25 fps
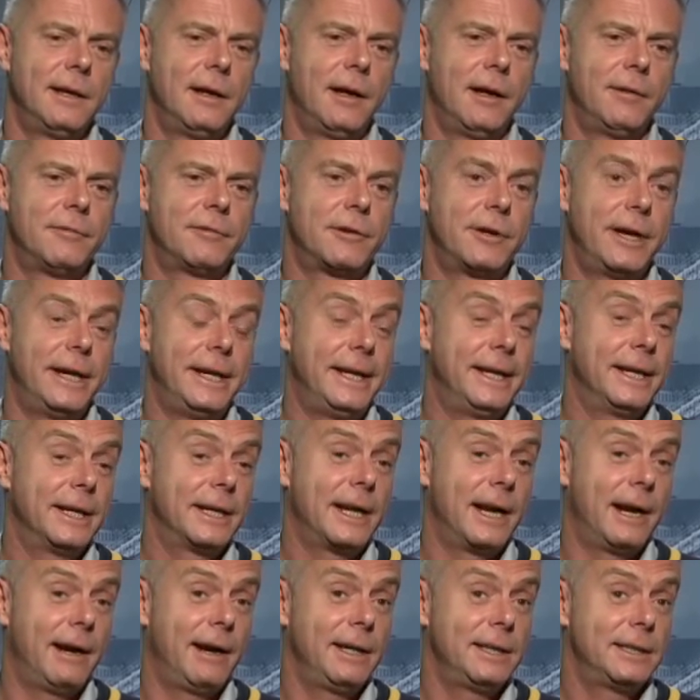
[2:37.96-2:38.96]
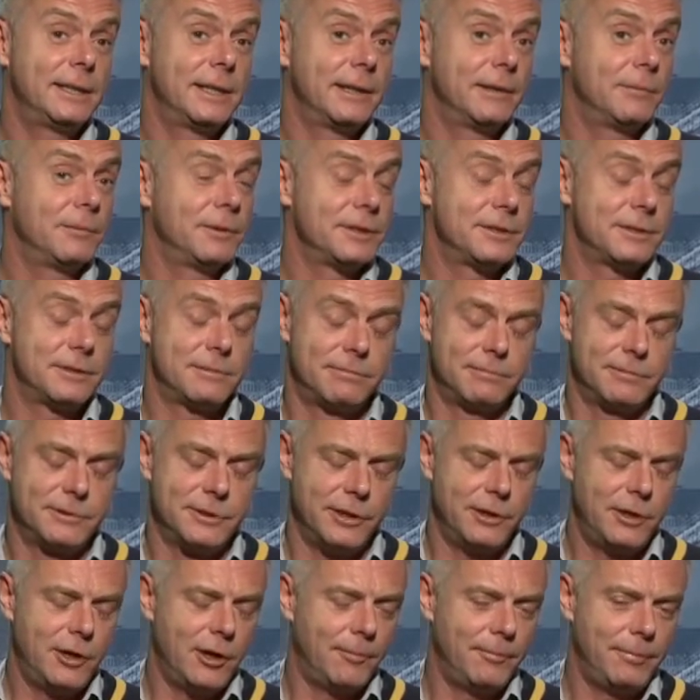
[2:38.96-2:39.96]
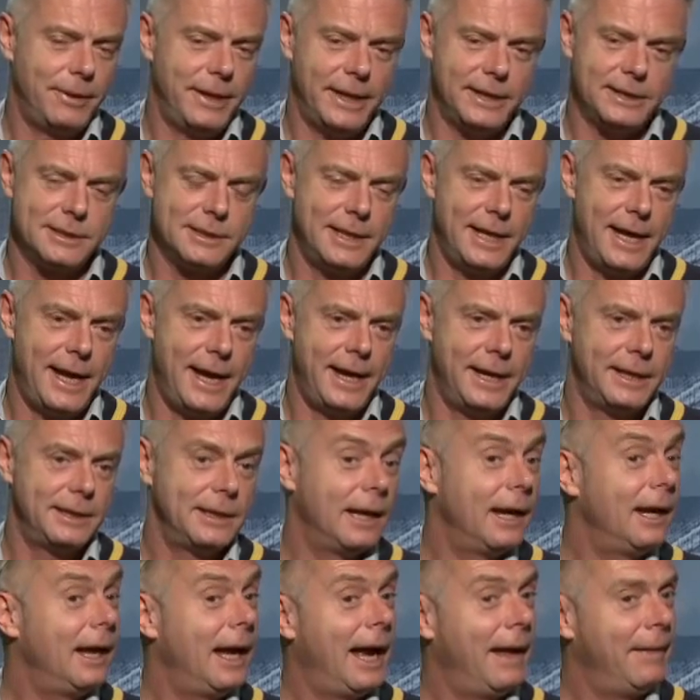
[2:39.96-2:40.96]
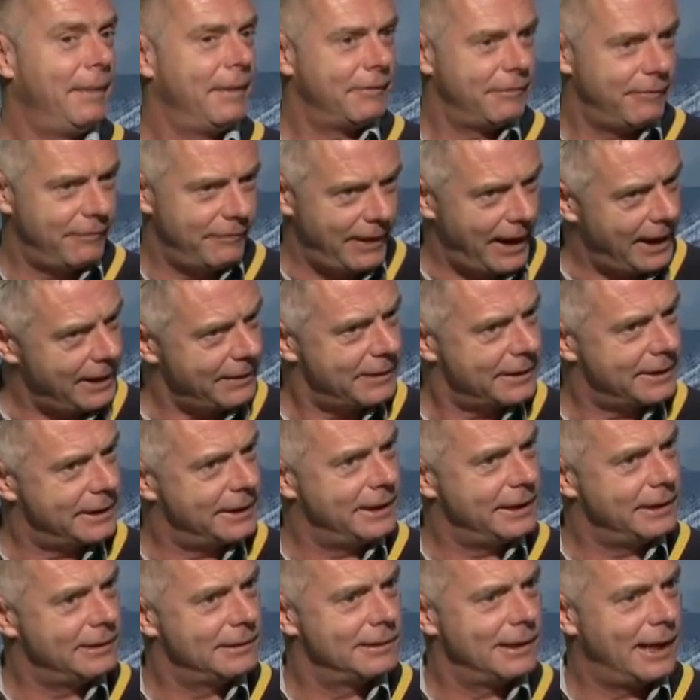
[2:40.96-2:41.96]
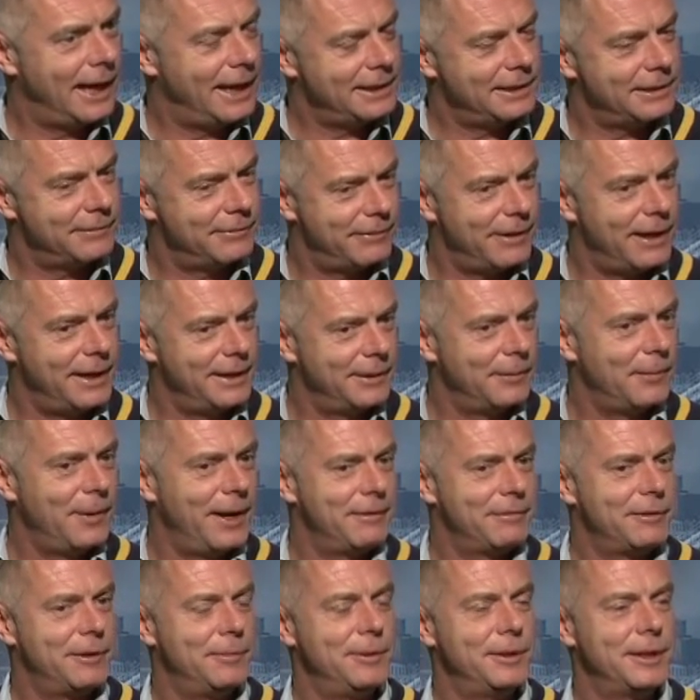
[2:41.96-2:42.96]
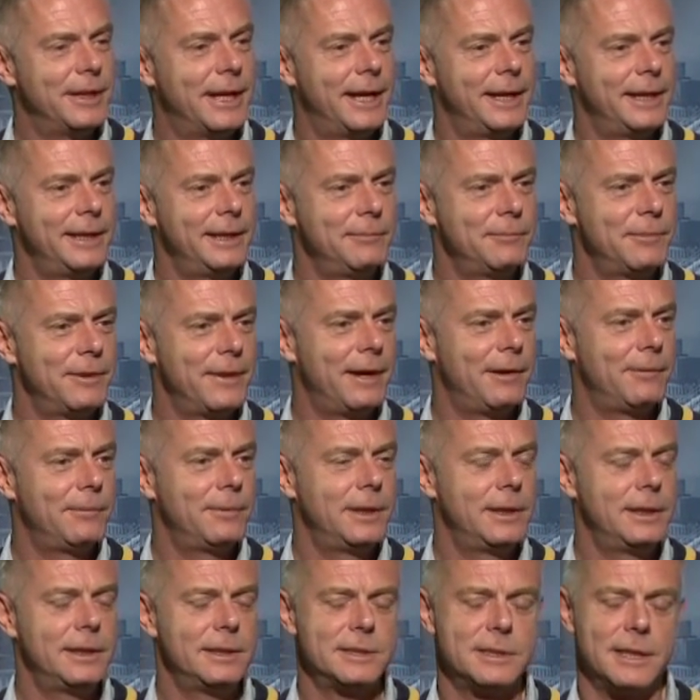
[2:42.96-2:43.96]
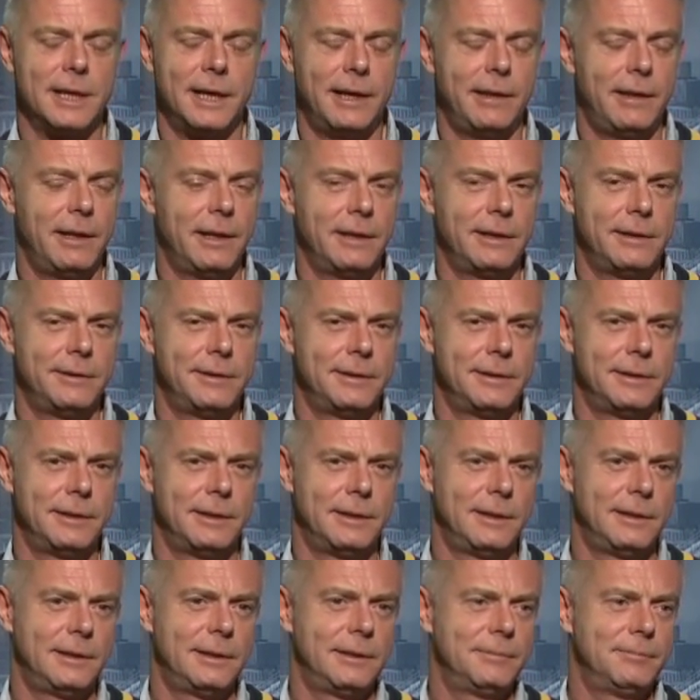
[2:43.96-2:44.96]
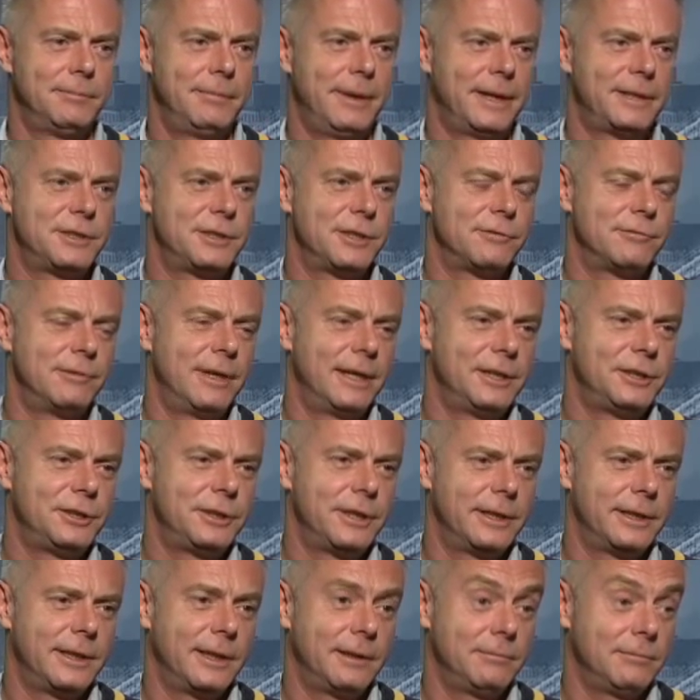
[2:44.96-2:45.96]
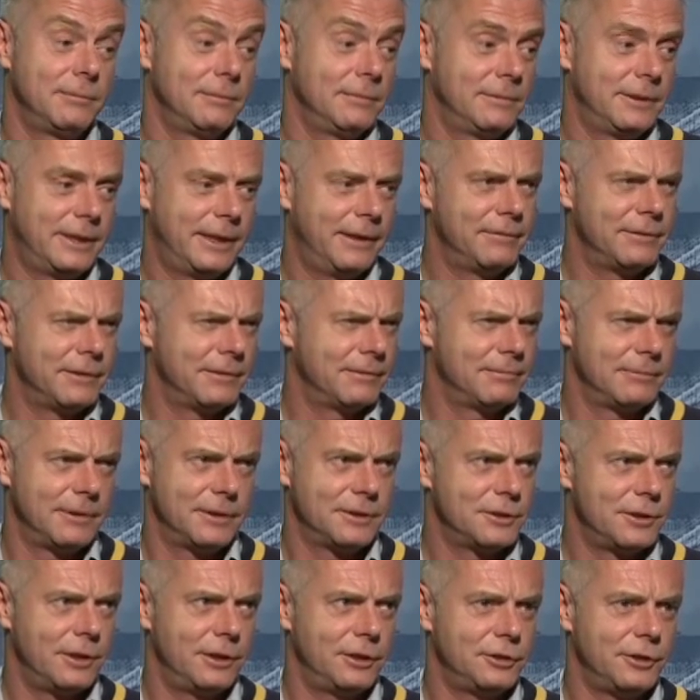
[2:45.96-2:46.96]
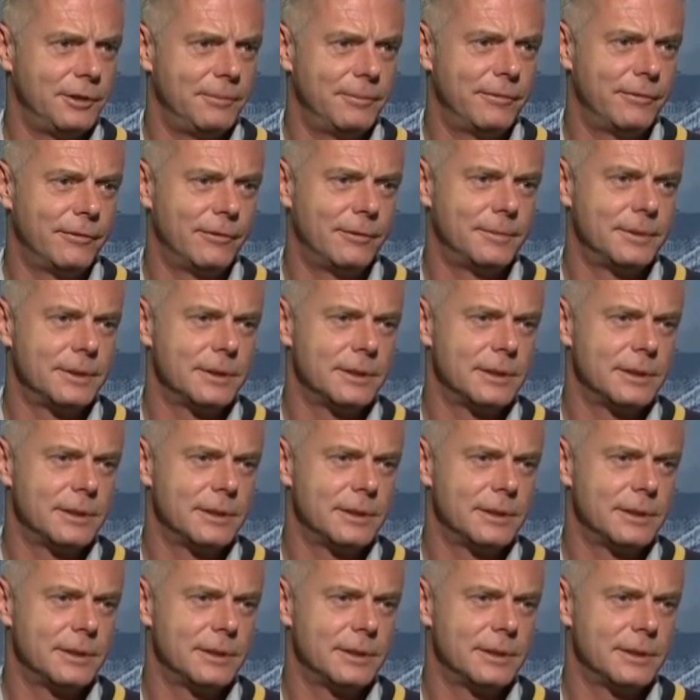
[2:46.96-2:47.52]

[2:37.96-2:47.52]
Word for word: of creating a character that was so complex, layered, and the fact that he had to find a way of communicating without words, I think... Max just relished it and gives an astonishing performance.